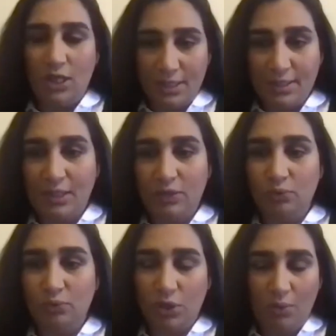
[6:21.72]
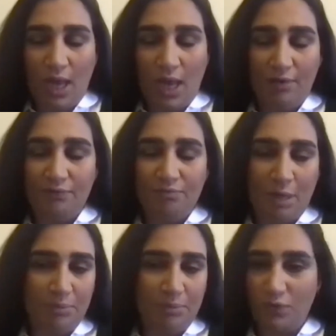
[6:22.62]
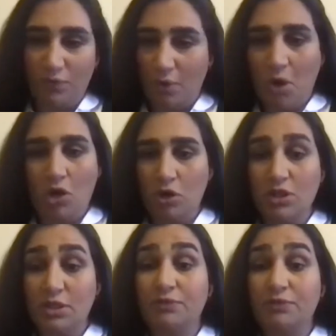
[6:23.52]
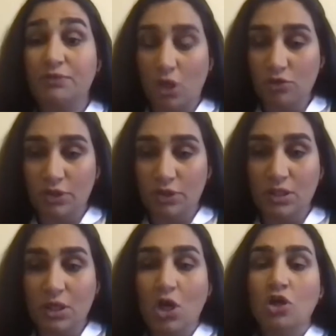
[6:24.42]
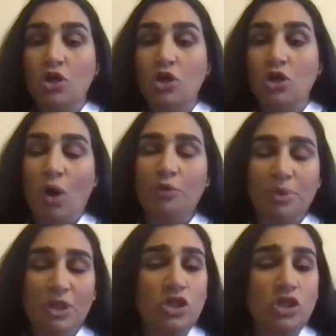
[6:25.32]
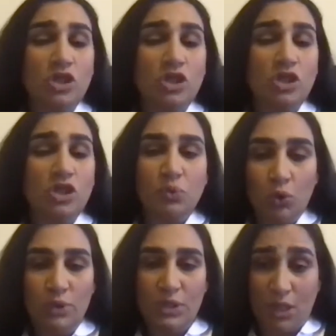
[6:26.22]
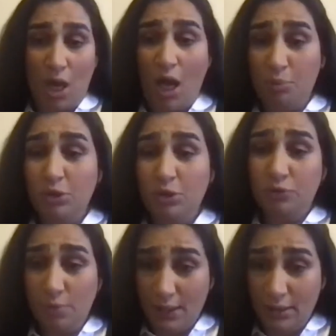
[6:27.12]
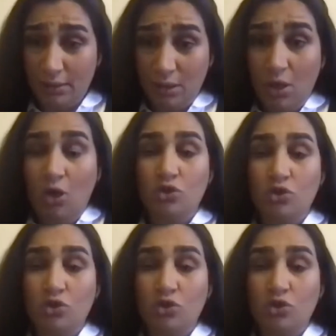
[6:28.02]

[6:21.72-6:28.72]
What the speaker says: and their essence, we actually, as I said, we have members from across different countries. So our pitch events were always in a hybrid